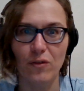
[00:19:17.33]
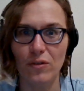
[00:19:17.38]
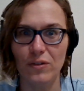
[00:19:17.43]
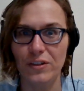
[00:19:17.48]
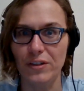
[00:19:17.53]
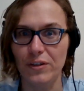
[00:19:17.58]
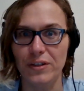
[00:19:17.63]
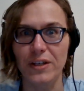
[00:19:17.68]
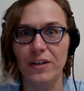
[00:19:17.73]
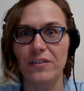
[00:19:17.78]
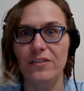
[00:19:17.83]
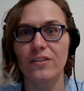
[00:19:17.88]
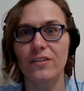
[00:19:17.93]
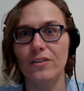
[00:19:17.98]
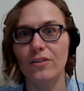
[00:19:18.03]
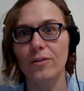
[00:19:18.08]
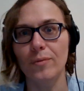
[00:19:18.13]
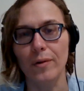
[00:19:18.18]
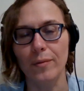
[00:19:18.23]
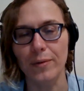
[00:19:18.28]
she would get
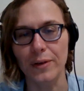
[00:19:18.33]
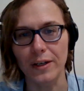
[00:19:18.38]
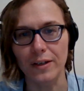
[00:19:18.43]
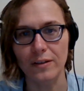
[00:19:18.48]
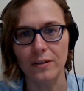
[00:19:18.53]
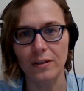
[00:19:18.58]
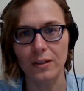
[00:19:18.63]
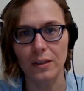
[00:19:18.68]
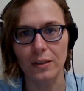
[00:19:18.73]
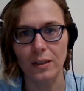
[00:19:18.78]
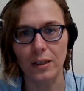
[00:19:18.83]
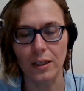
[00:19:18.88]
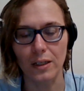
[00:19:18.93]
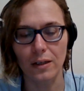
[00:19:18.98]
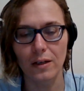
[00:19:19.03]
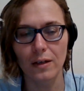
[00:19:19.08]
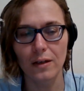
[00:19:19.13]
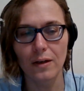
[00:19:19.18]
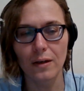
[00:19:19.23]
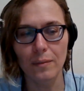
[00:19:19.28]
super pissed and like
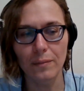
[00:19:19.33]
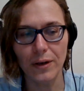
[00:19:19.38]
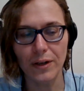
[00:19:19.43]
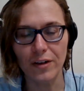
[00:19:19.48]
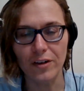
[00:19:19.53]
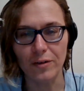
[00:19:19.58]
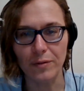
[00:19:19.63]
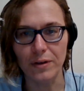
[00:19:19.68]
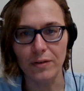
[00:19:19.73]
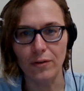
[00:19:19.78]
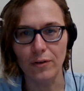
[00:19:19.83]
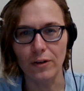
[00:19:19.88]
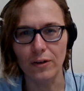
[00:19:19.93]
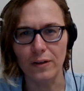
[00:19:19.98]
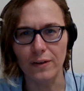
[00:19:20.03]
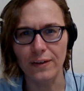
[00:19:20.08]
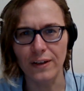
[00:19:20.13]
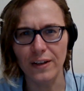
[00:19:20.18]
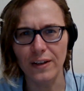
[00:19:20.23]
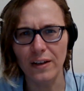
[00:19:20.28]
punish me for it,
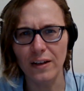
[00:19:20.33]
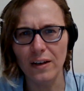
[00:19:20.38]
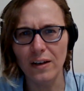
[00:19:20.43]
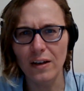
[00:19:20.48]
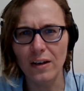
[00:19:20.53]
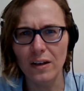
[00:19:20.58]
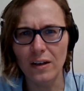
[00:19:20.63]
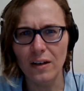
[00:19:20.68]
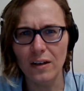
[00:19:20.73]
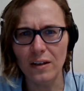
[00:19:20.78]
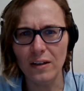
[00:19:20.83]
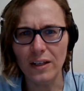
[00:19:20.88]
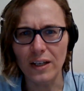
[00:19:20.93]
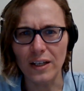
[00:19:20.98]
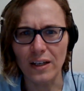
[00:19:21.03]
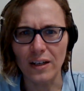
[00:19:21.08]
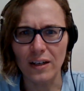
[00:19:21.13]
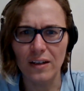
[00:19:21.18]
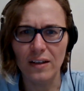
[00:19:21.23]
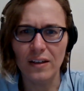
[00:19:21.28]
and then like